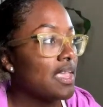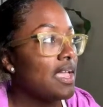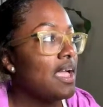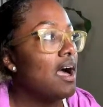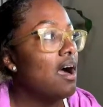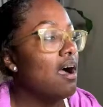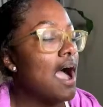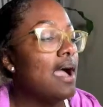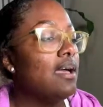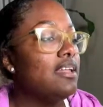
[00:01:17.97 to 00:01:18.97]

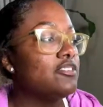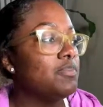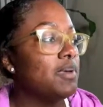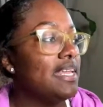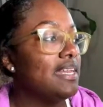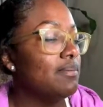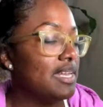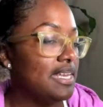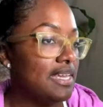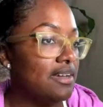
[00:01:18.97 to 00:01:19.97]
I'll explain them in
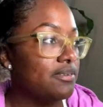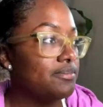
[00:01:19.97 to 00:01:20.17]
depth.